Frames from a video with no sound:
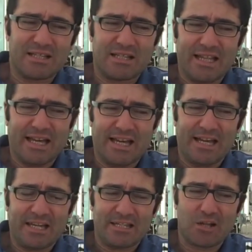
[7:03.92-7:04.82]

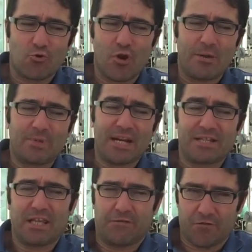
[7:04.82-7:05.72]
the grapes are
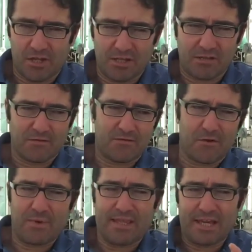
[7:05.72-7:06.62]
different
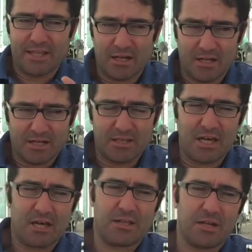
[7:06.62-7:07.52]
from another
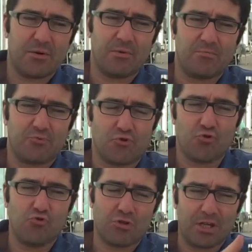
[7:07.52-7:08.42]

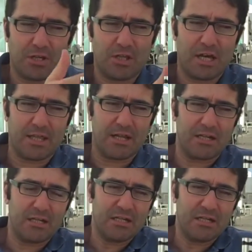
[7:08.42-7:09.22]
producer, another